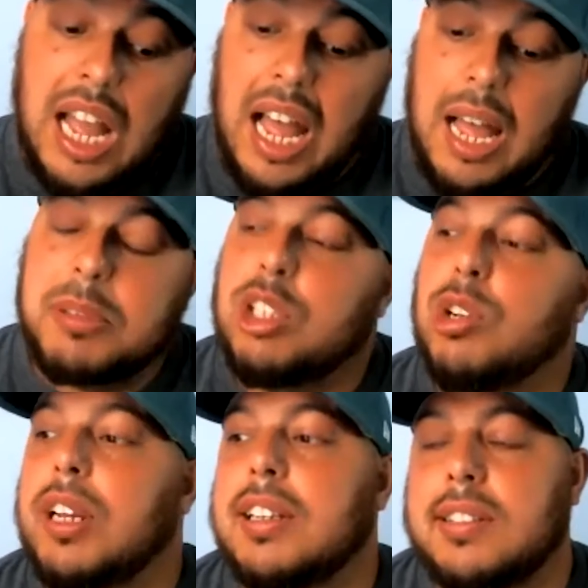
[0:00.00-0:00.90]
I'm
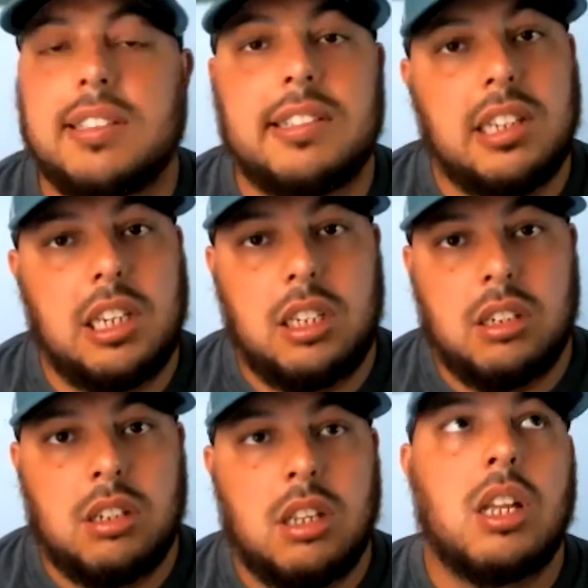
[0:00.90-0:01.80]
curious to see
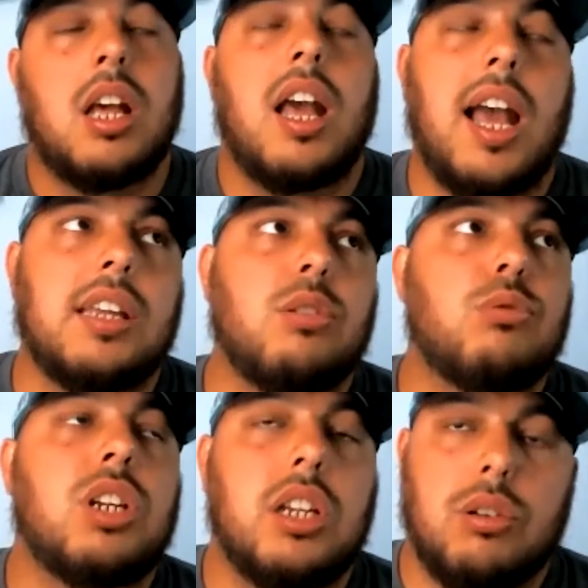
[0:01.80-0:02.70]
how you
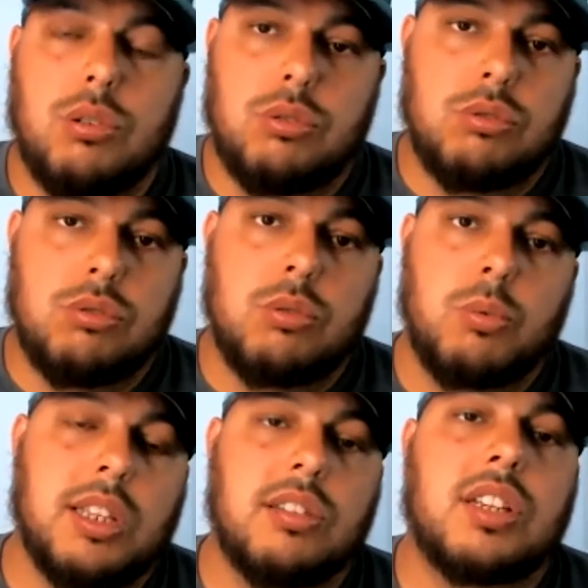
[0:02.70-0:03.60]
deal
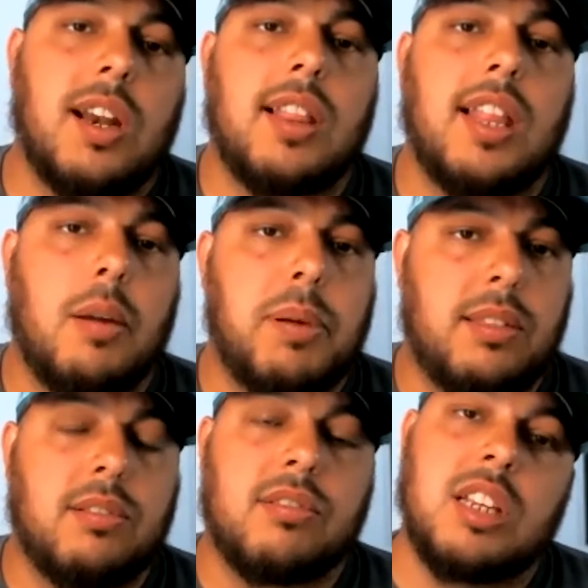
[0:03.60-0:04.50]
with this Carolina
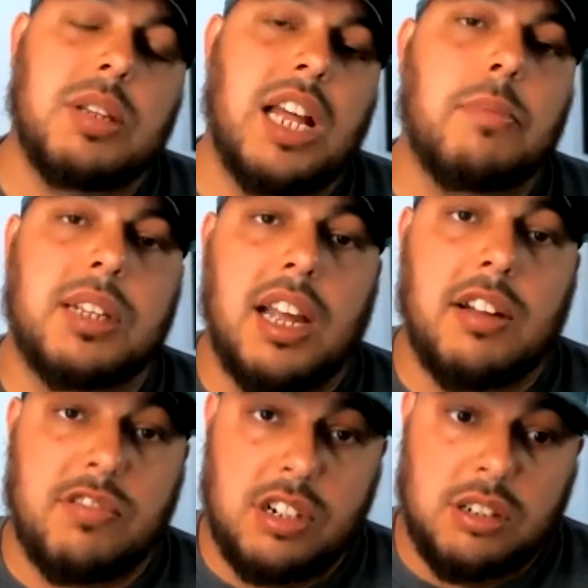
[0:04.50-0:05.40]
Panthers team without McCaffrey.